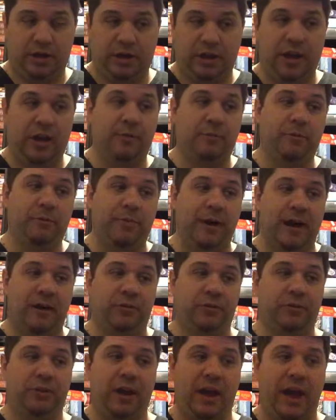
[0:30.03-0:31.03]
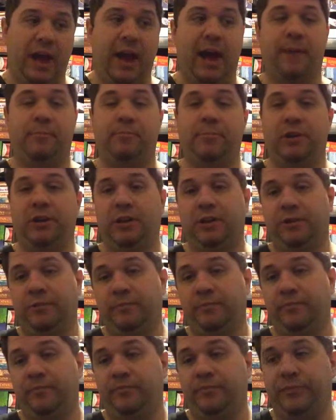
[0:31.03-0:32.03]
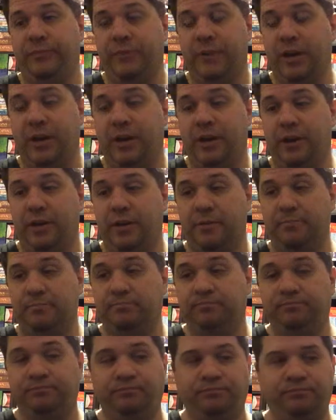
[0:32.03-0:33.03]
came about happening. Now,